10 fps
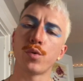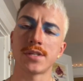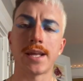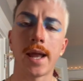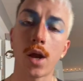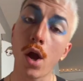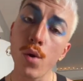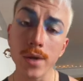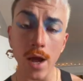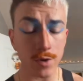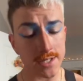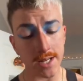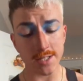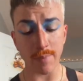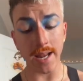saying, oh,
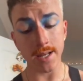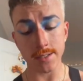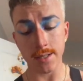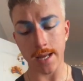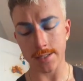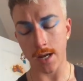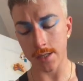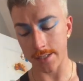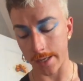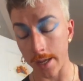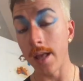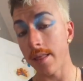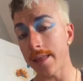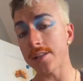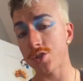nowadays paint isn't that toxic.
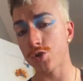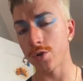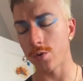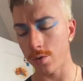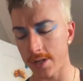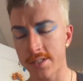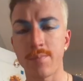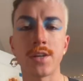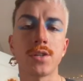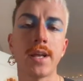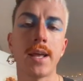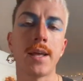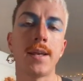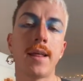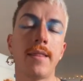That's true, especially
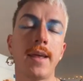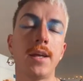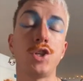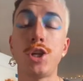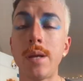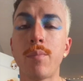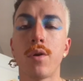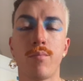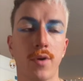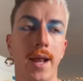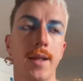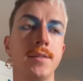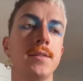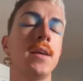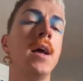in the cheaper
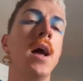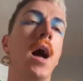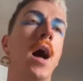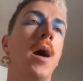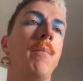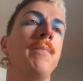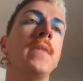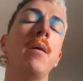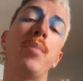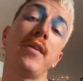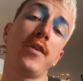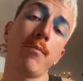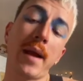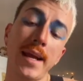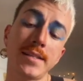brands. But if you're
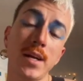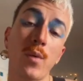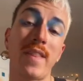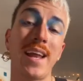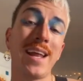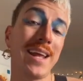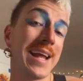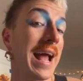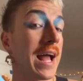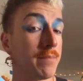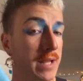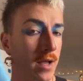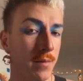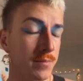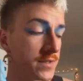painting with any
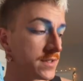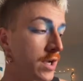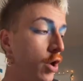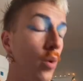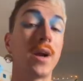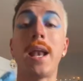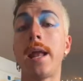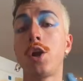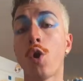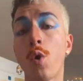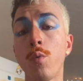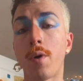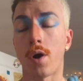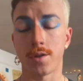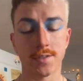cadmiums or any
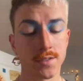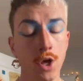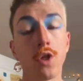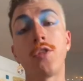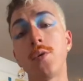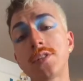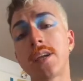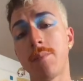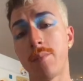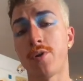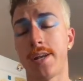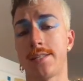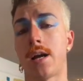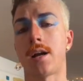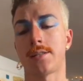cobalts, those can be pretty
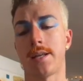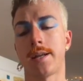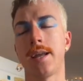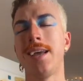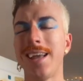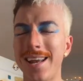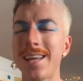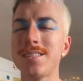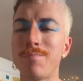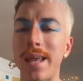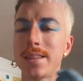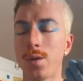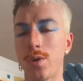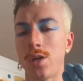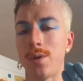toxic. It is mainly
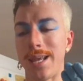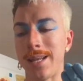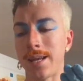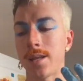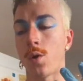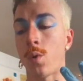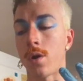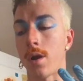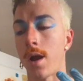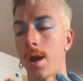when you eat it or